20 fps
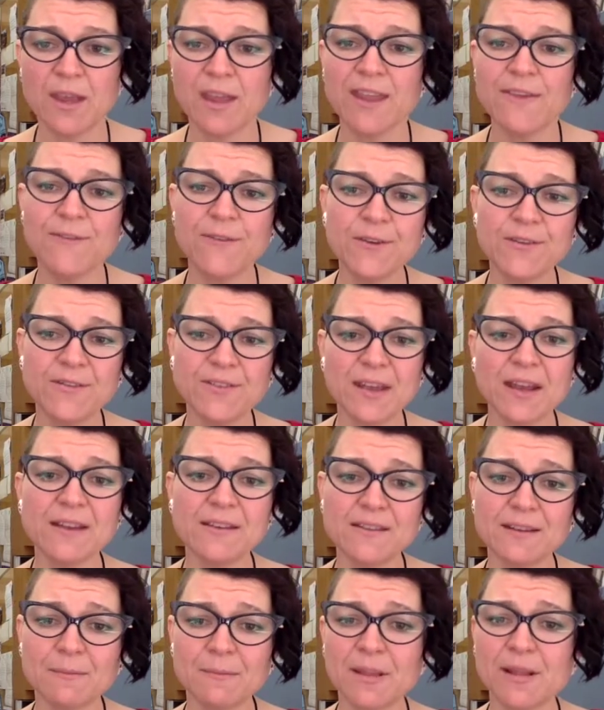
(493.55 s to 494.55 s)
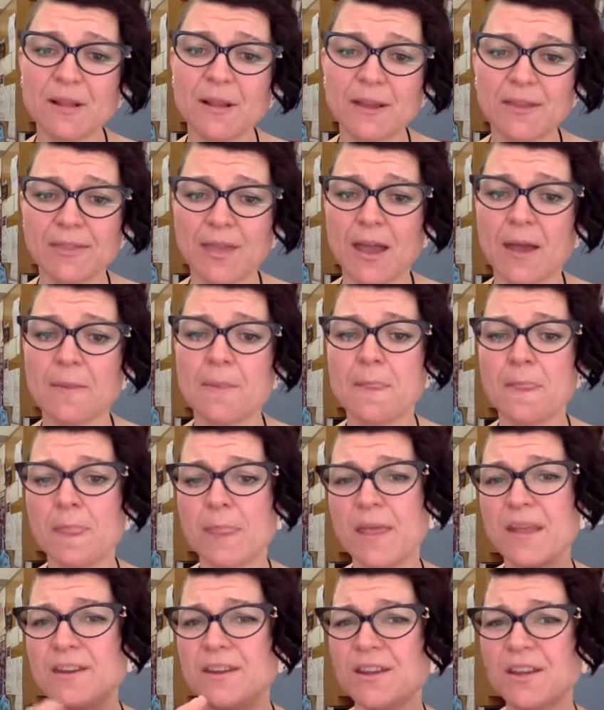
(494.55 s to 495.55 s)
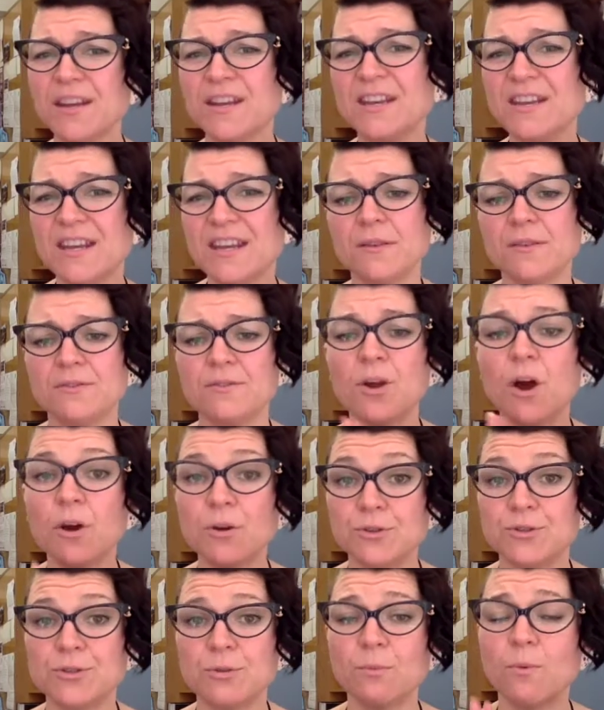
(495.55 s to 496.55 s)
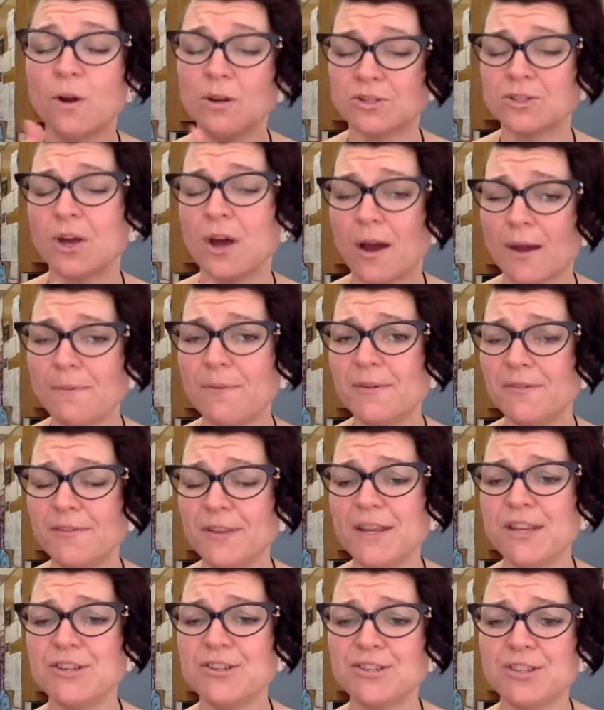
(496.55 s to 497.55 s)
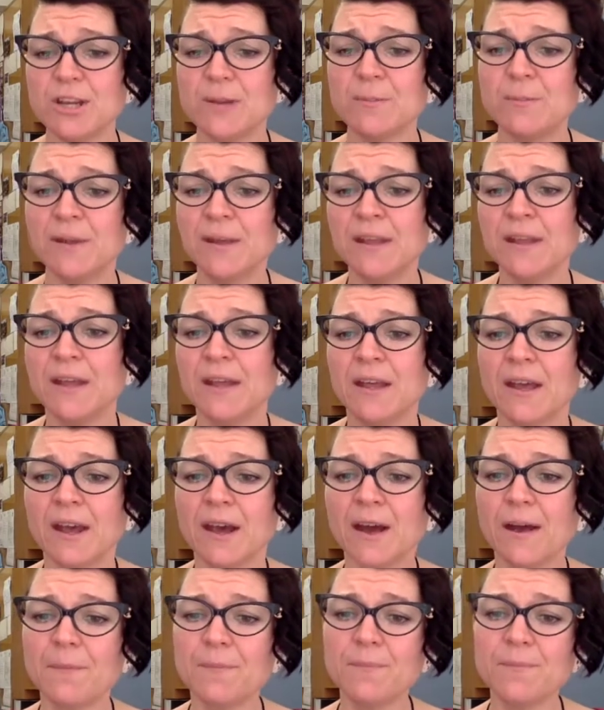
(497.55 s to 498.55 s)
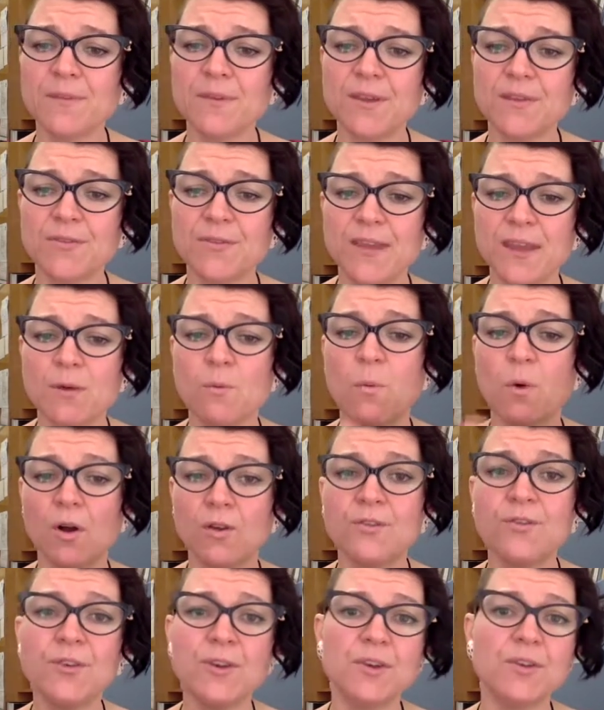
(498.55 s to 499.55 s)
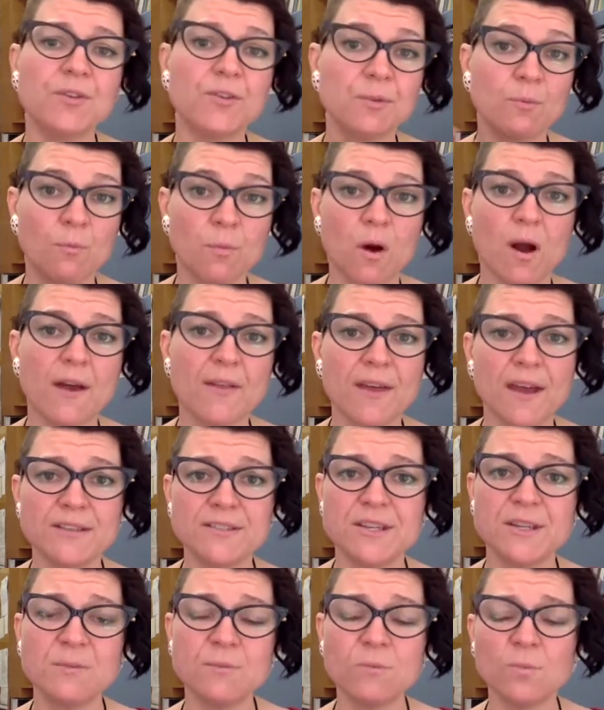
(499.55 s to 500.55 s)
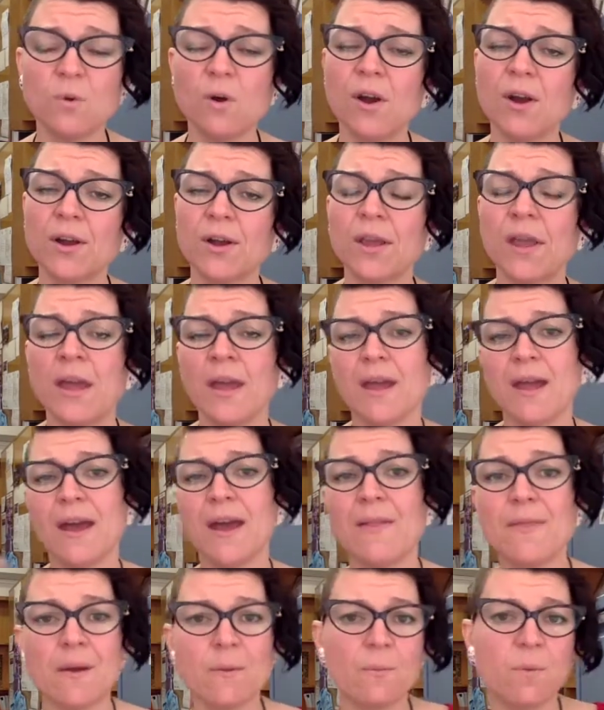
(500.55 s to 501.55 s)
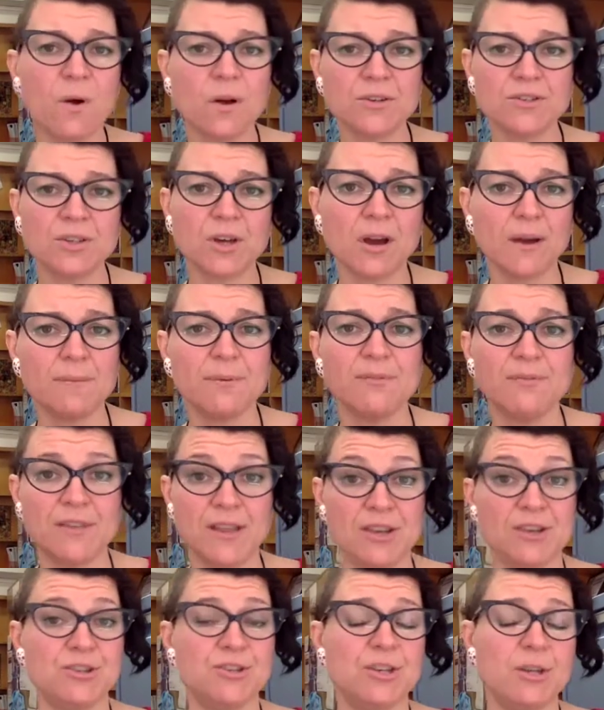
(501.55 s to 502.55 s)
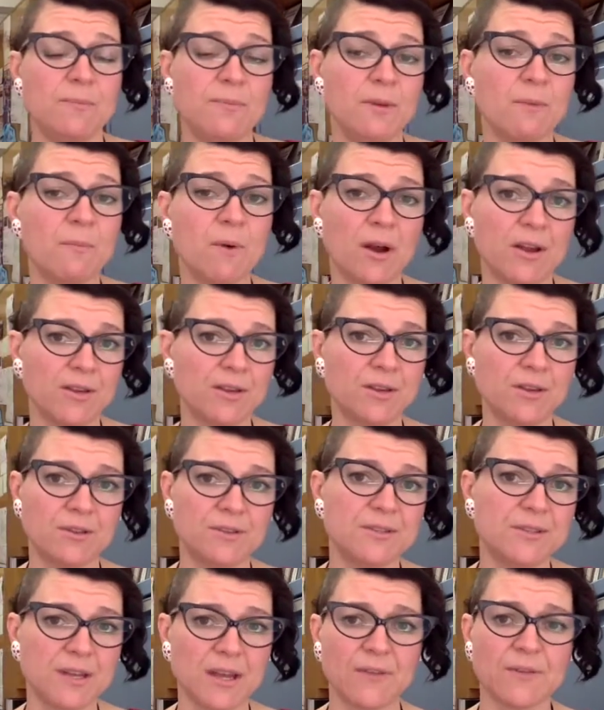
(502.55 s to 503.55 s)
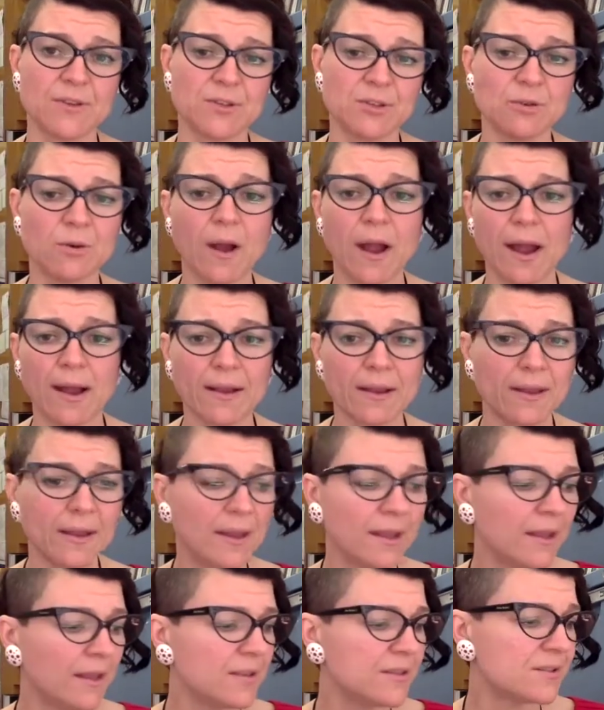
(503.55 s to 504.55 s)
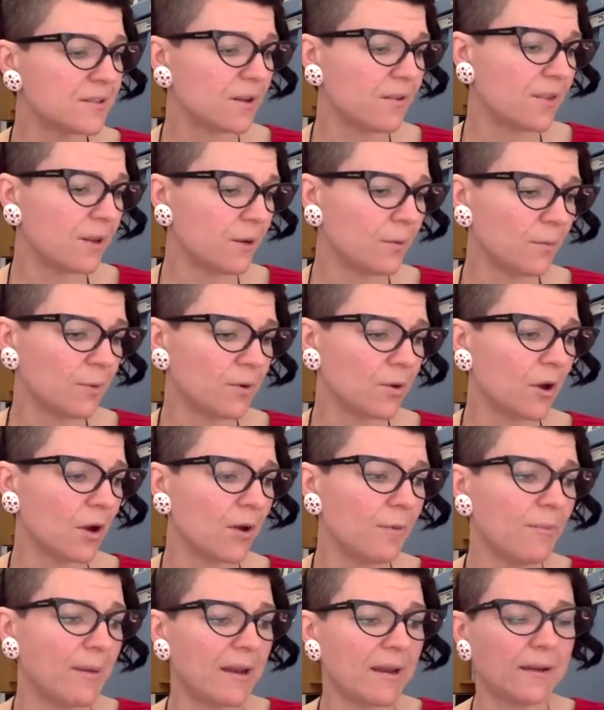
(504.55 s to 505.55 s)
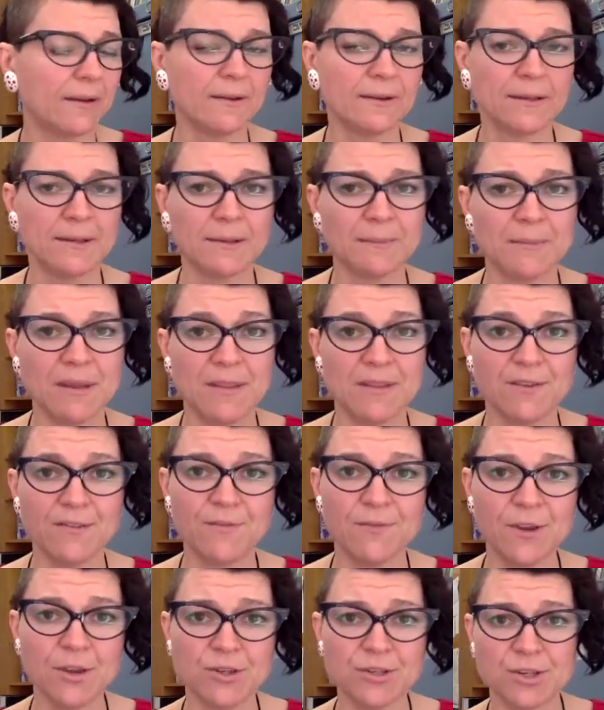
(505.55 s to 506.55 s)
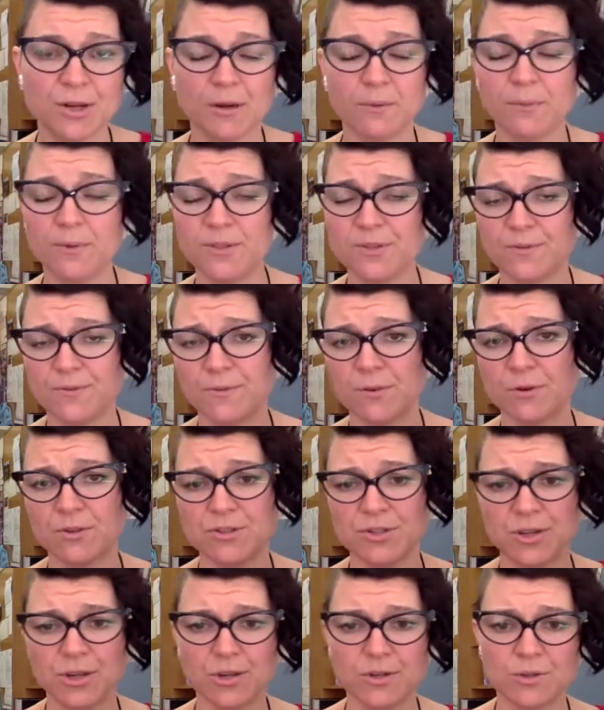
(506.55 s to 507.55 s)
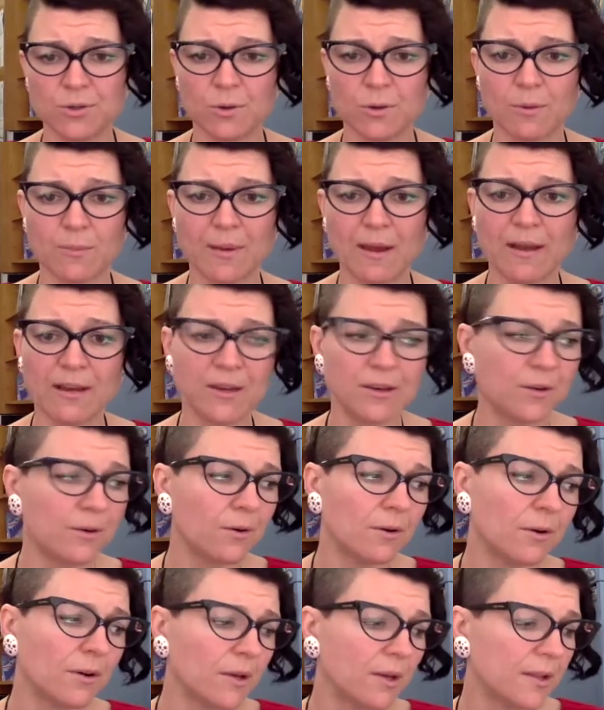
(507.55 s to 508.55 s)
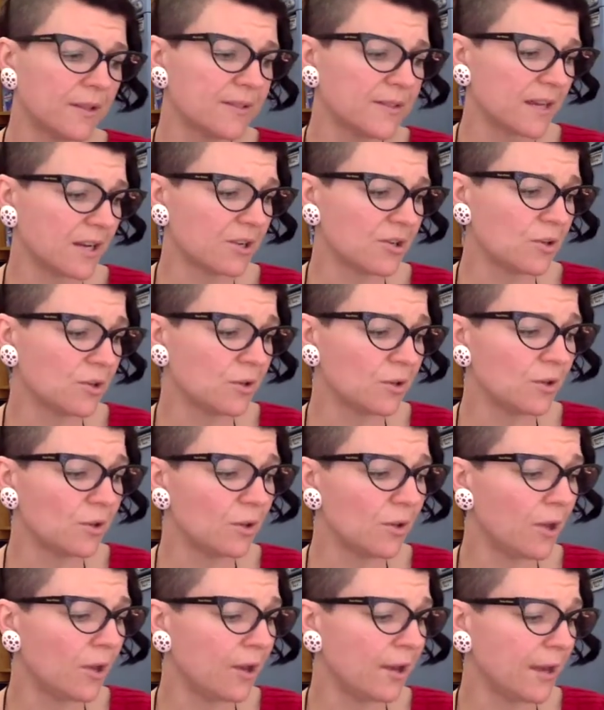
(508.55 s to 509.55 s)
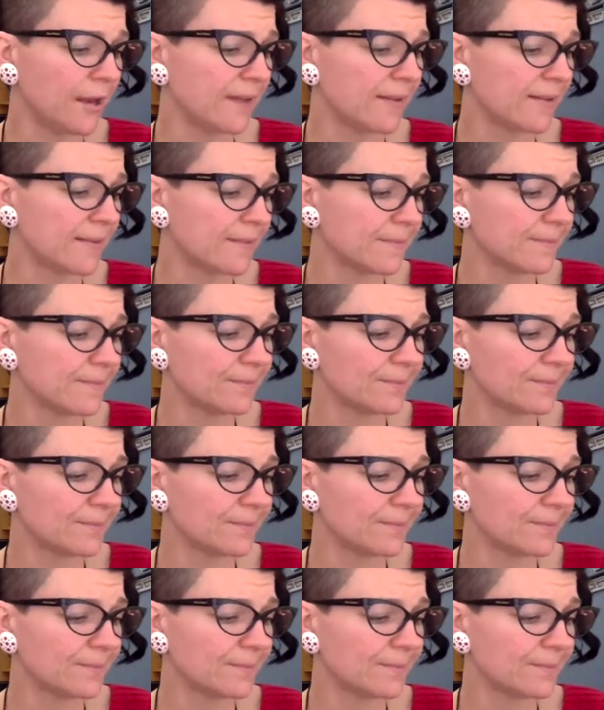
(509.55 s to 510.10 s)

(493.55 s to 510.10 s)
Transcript: If you say something like that, then you're going to need to note what type of leadership you think was used and why that didn't work, and that what type of leadership you might use down the track, so that it would go better in the future, which of course you could talk about in your section on your learnings.